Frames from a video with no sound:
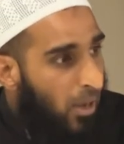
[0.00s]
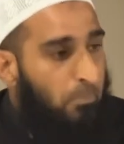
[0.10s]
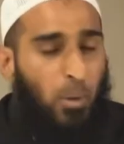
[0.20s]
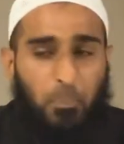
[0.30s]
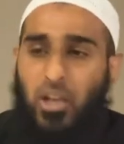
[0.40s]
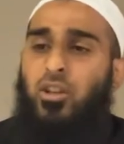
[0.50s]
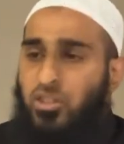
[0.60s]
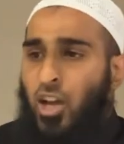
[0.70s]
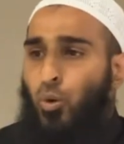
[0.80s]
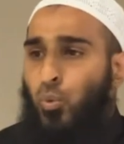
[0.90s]
but because
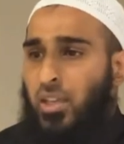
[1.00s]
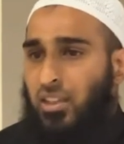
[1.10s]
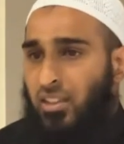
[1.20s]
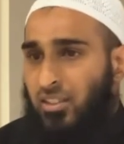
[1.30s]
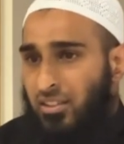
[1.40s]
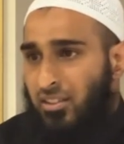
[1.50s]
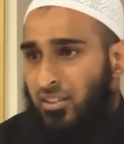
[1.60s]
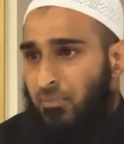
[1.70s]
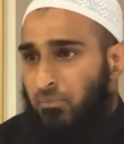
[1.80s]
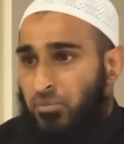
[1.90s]
they are weak,
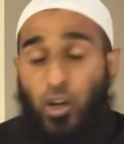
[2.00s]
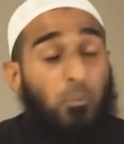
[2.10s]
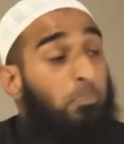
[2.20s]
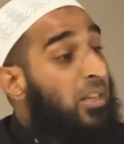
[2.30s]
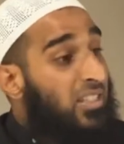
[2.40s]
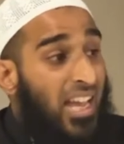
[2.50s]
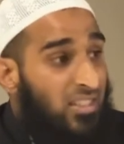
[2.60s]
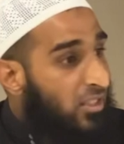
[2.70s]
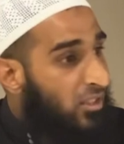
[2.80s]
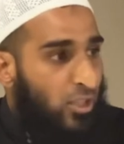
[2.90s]
they don't
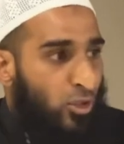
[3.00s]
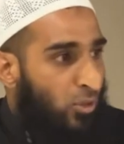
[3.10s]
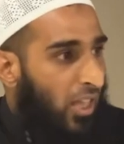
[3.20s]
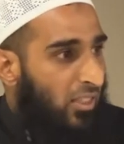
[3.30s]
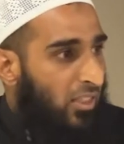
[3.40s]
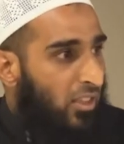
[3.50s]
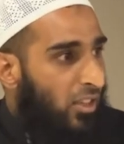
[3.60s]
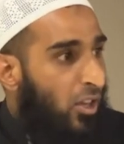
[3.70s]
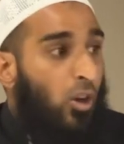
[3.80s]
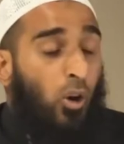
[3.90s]
possess the strength
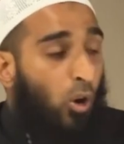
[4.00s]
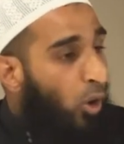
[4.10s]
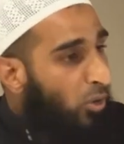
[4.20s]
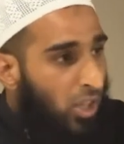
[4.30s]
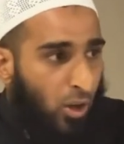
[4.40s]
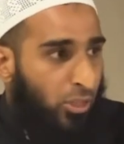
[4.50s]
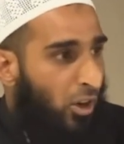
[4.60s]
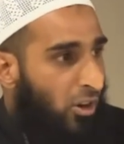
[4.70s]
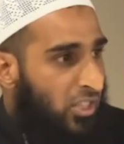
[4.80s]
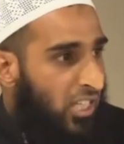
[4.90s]
or the
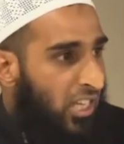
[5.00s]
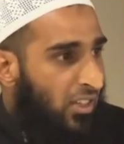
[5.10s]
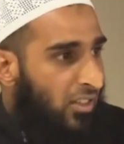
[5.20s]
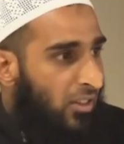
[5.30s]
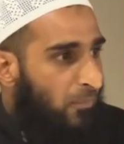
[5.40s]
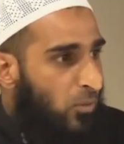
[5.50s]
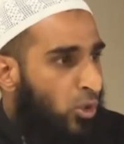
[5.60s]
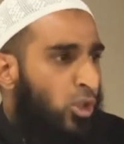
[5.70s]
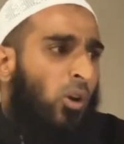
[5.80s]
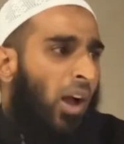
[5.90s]
authority
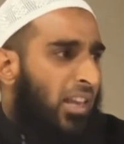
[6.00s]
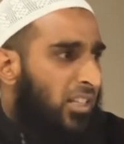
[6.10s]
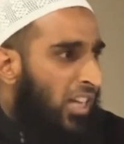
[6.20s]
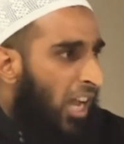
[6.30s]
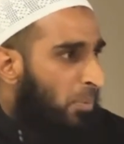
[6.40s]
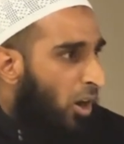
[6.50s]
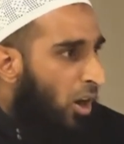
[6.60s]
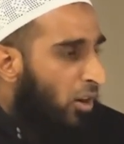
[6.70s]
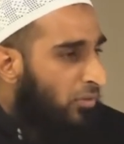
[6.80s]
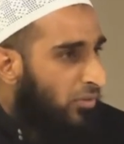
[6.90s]
to show any type
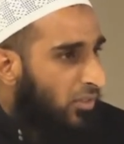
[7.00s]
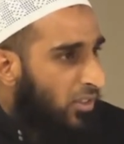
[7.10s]
of